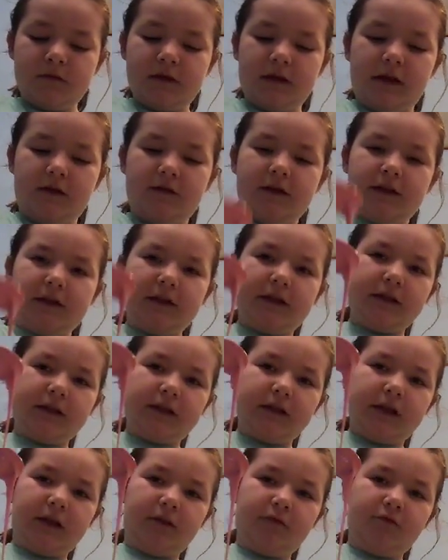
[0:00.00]
Now this is
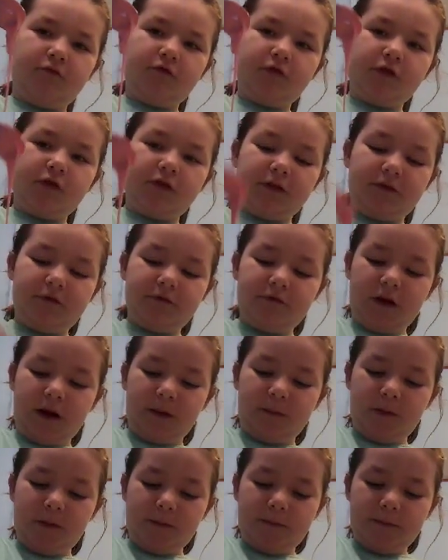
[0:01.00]
a really
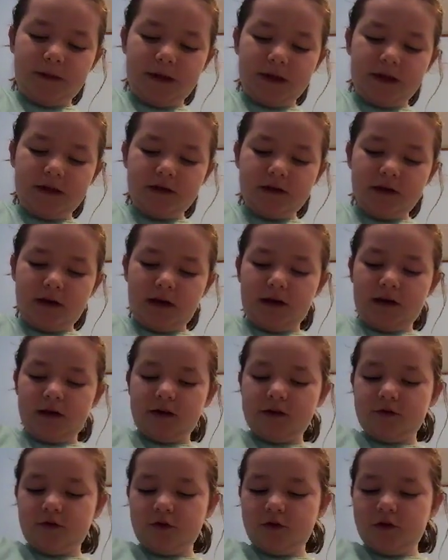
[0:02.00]
vibrant pink, and
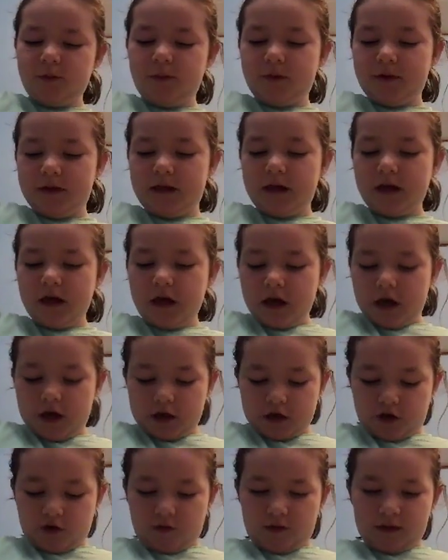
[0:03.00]
it's really pretty.
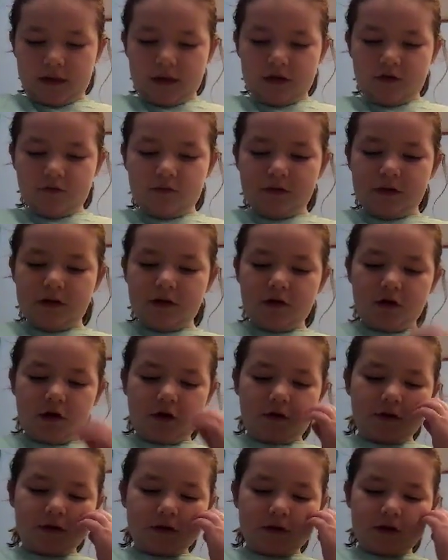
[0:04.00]
So I think we are
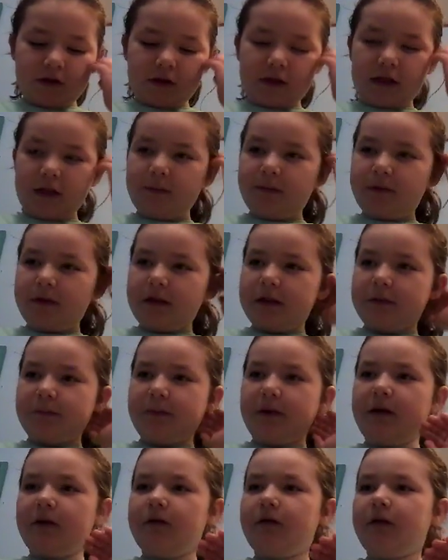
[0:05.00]
going to keep this
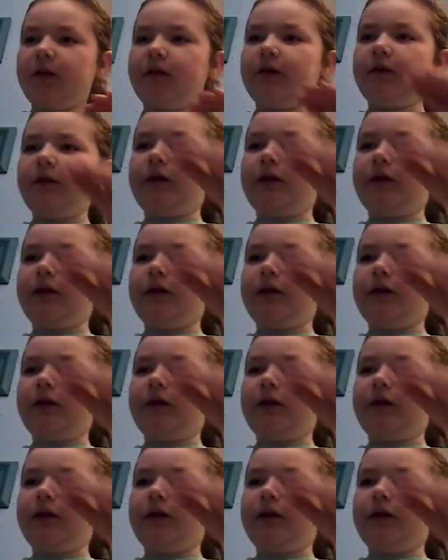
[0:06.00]
pink like